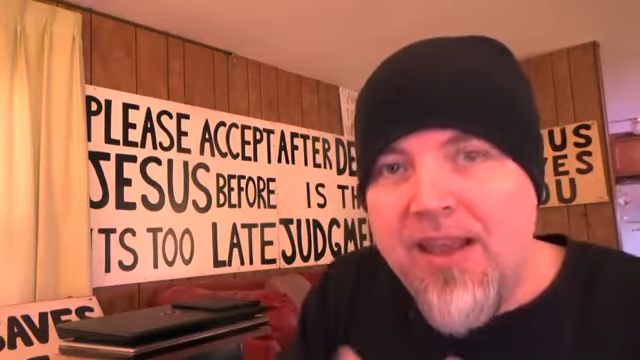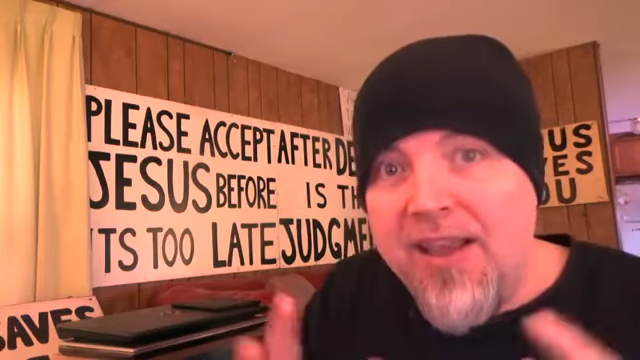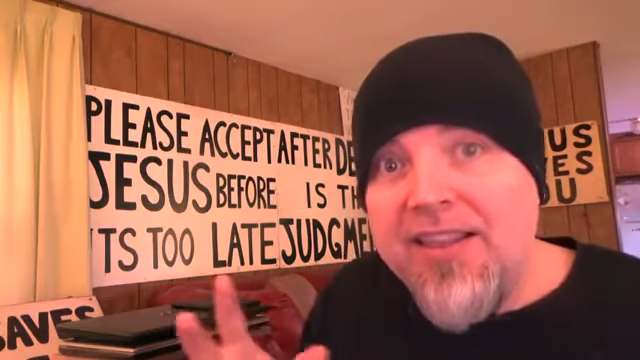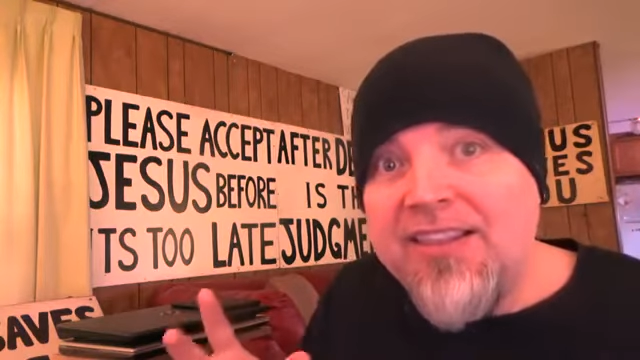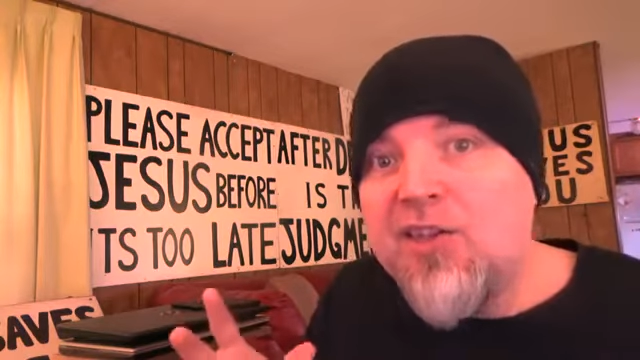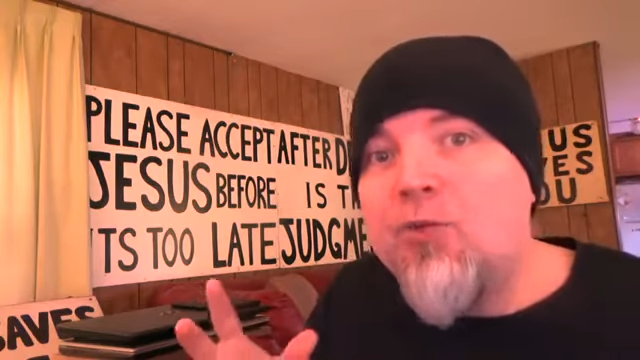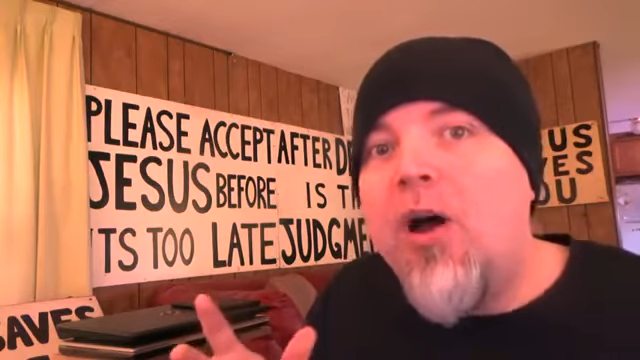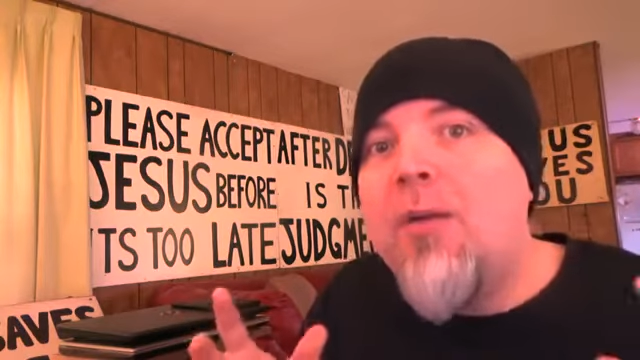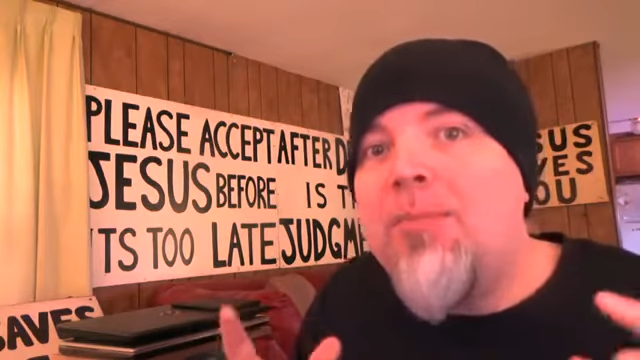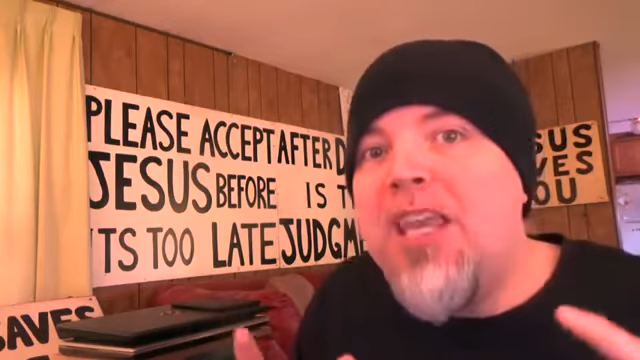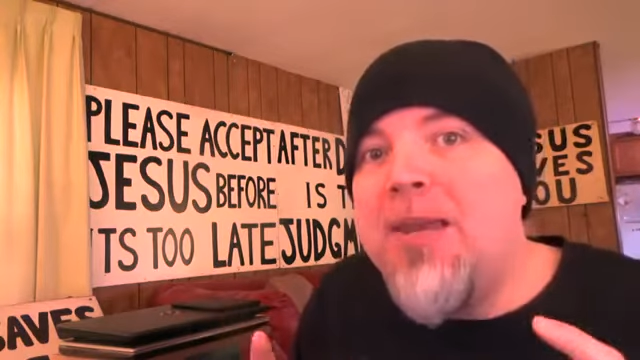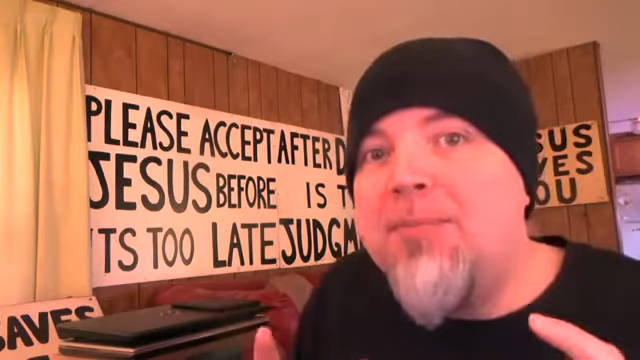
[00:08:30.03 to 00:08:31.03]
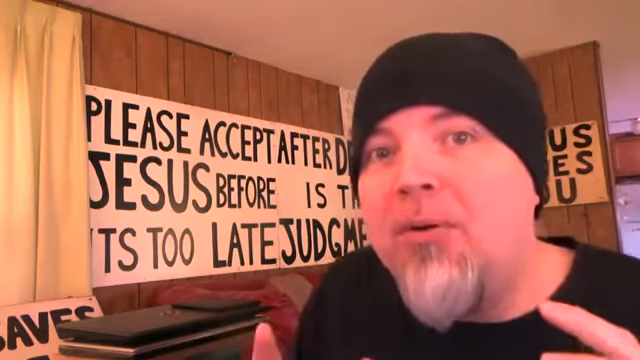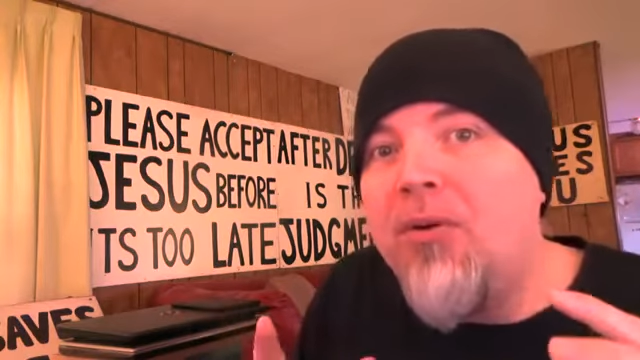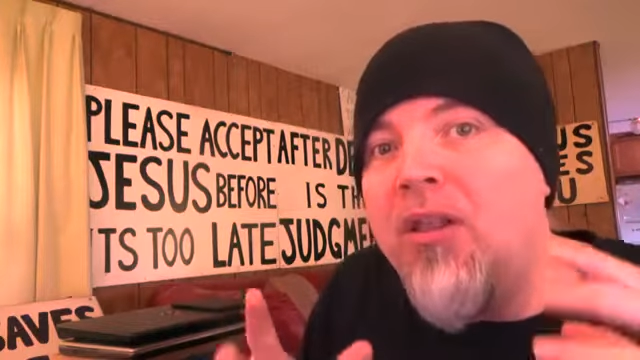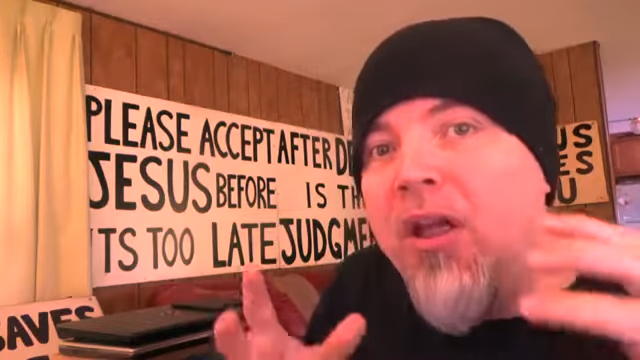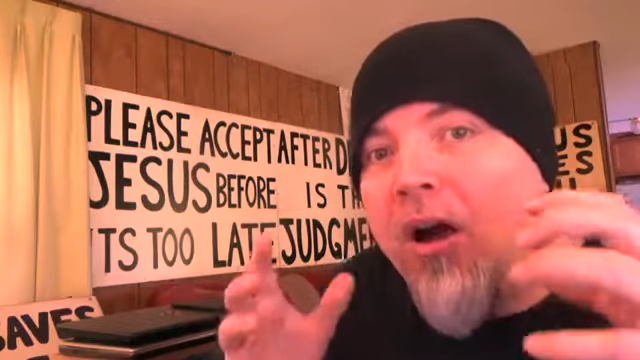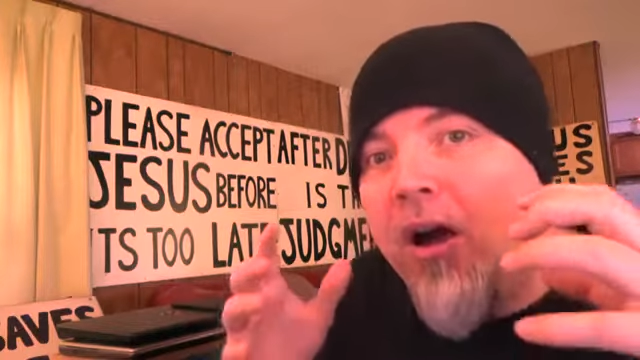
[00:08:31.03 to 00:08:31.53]
And this is why
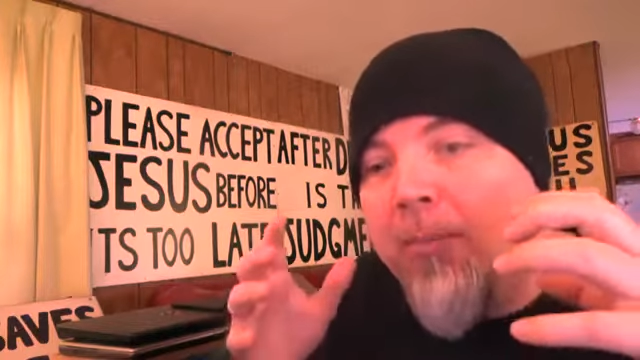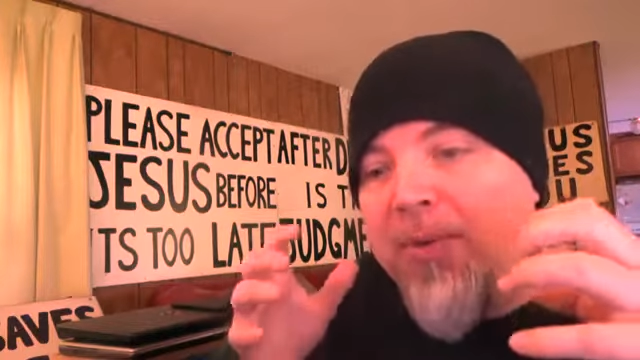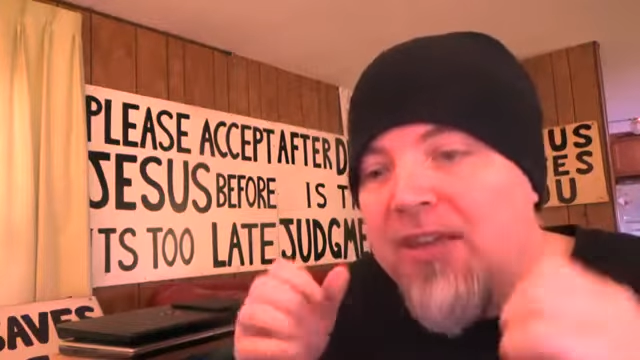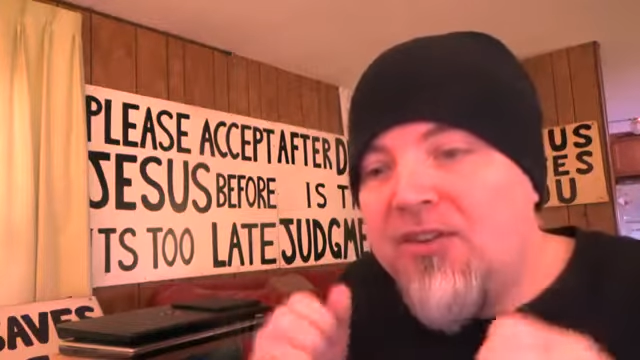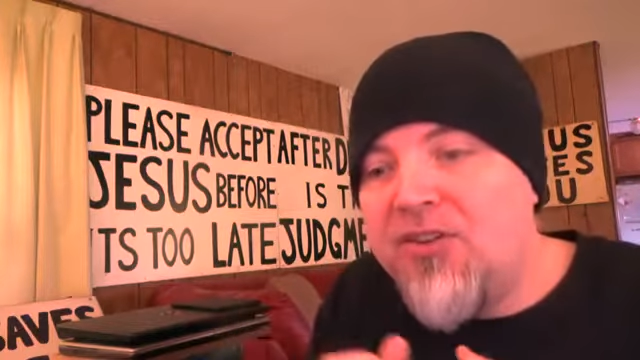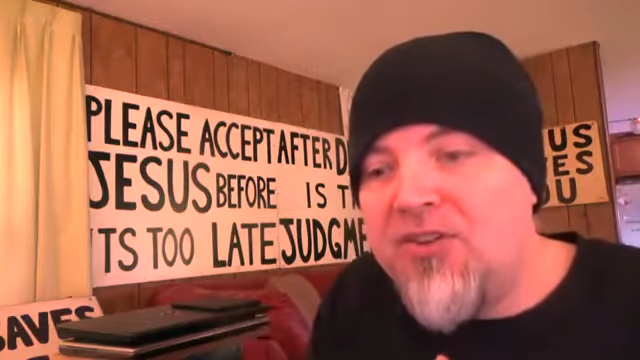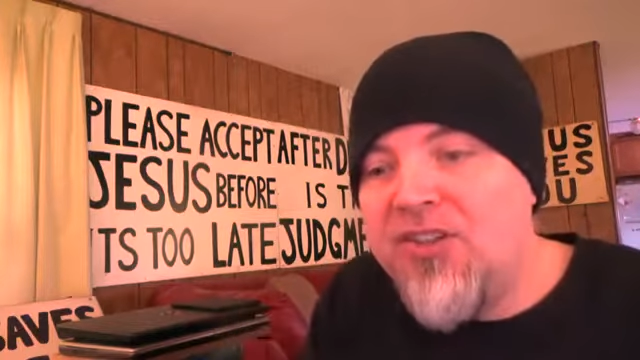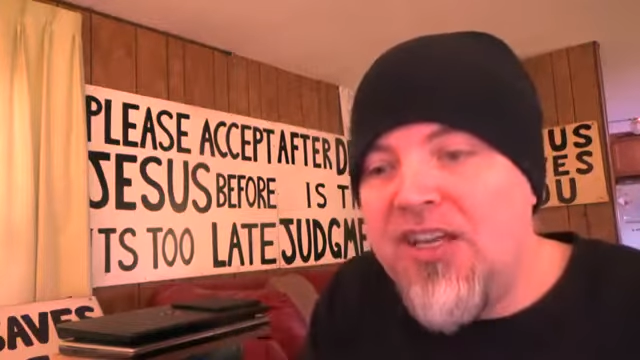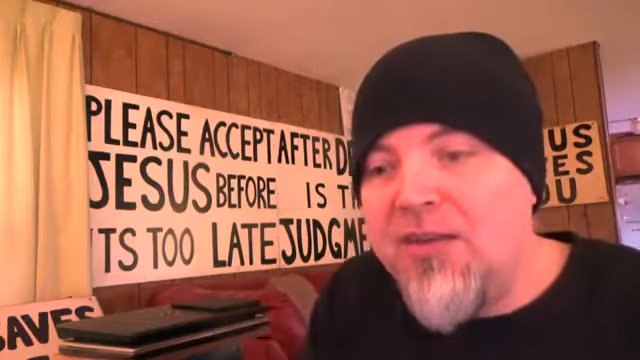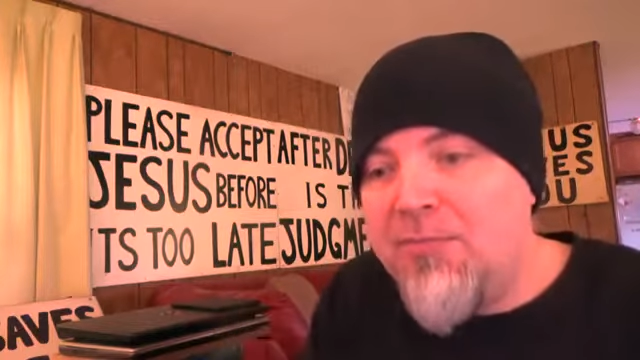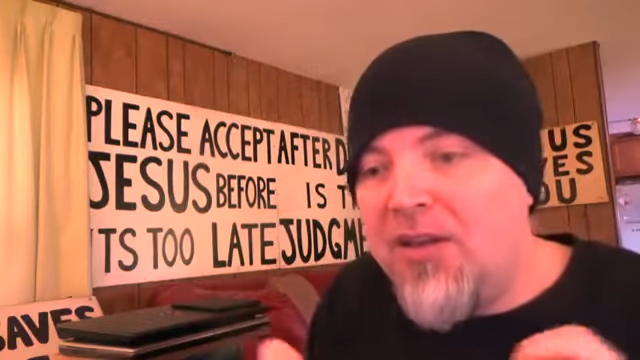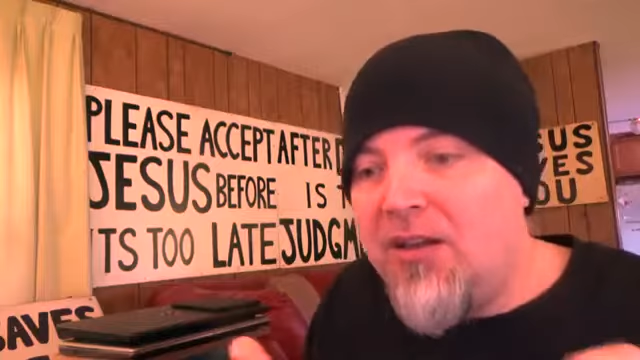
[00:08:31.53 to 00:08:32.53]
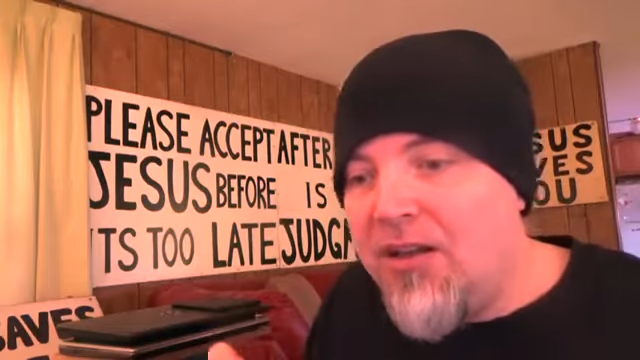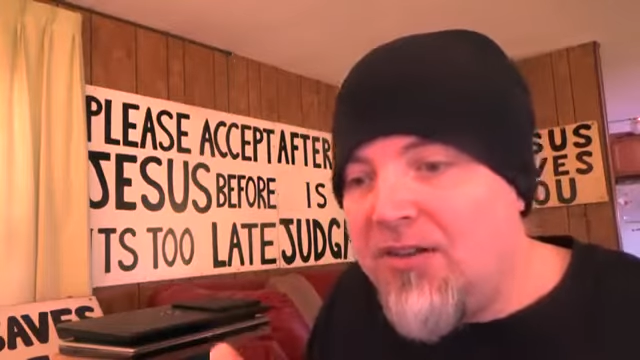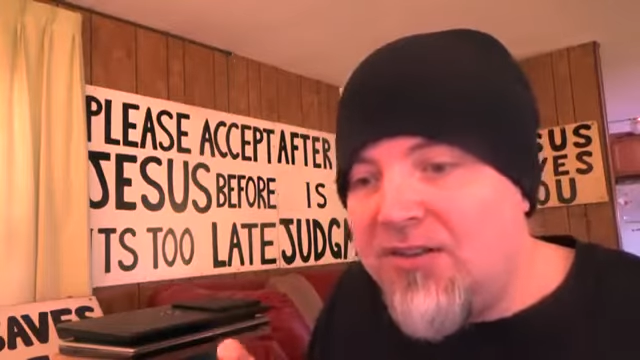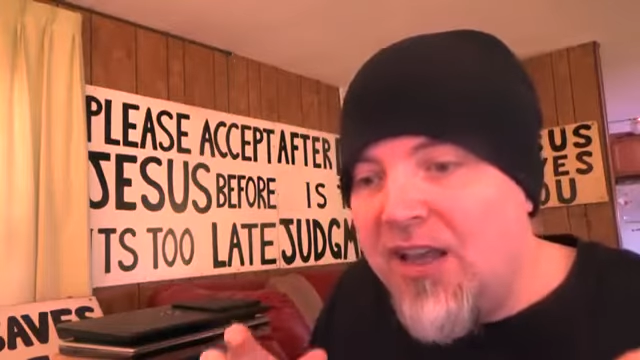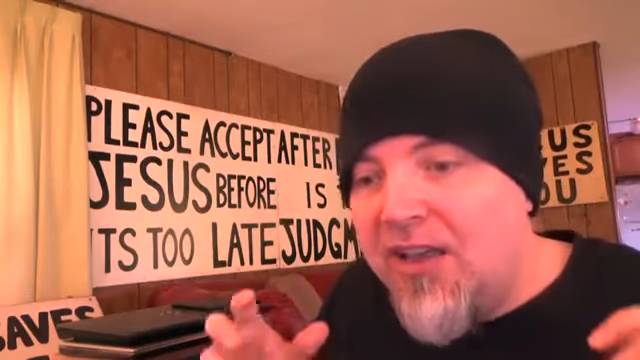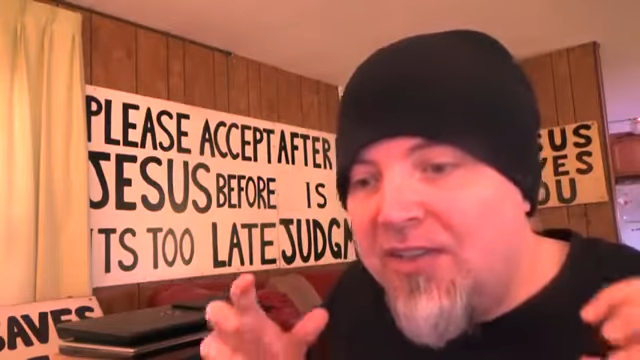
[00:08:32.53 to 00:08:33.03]
people are being deceived
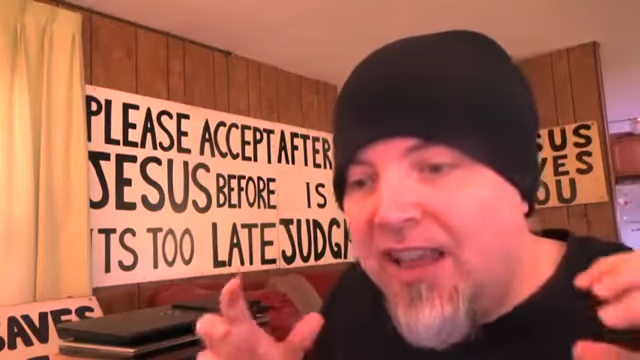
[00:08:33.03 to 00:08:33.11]
because